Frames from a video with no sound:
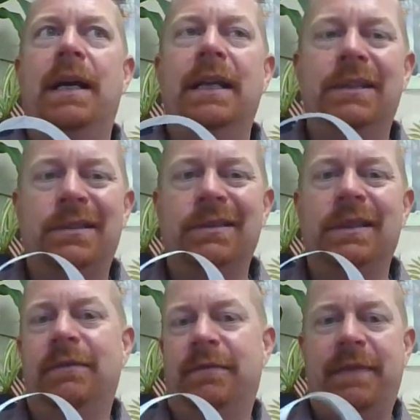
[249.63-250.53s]

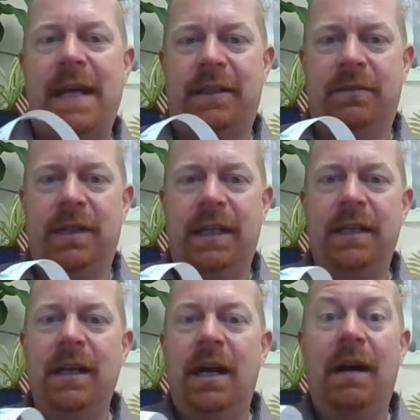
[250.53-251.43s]
insulin factory.
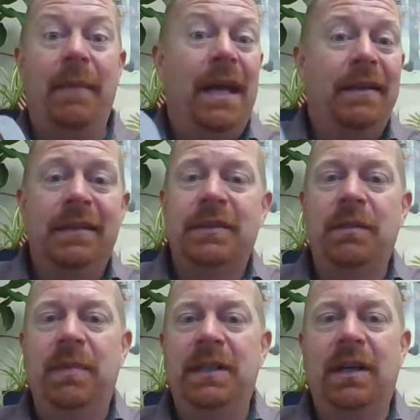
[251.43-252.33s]
And this
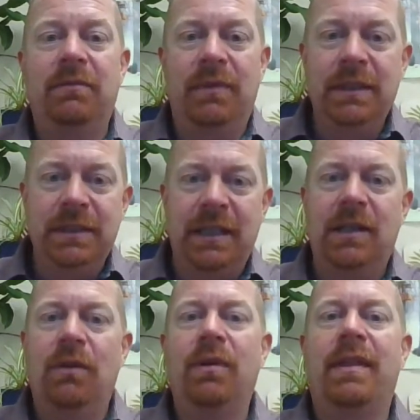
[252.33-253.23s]
could be done really
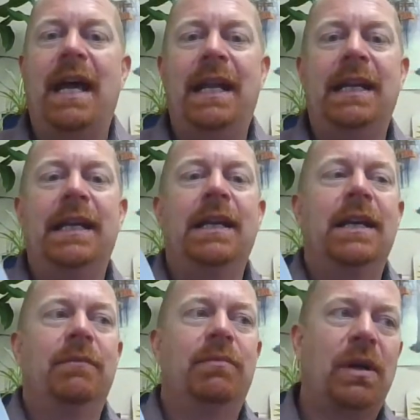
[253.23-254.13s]
with any
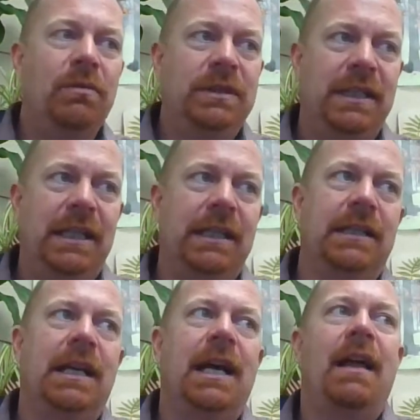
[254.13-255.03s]
protein
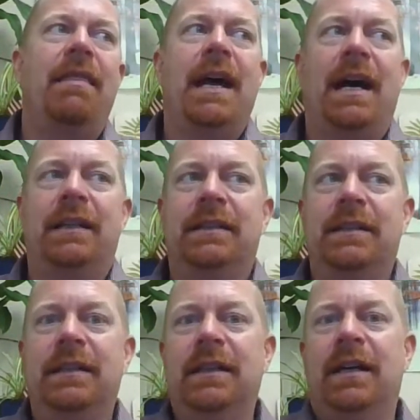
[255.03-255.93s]
that
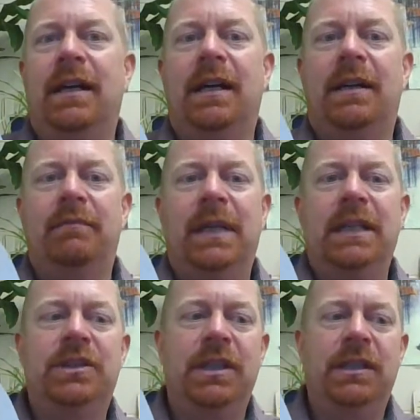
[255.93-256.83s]

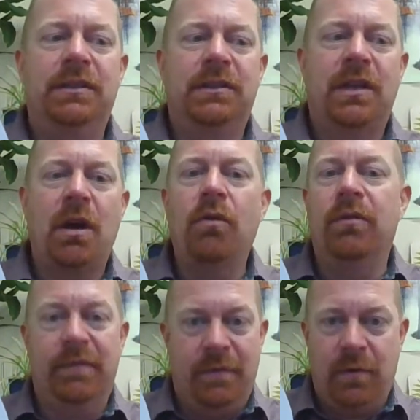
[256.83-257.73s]
genes
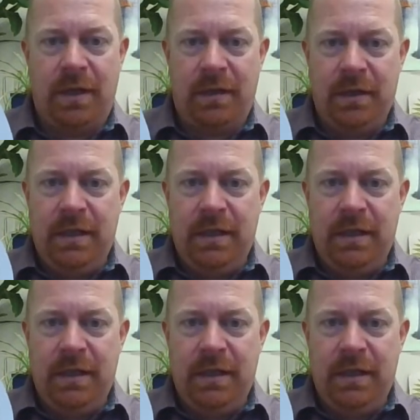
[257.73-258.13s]
code for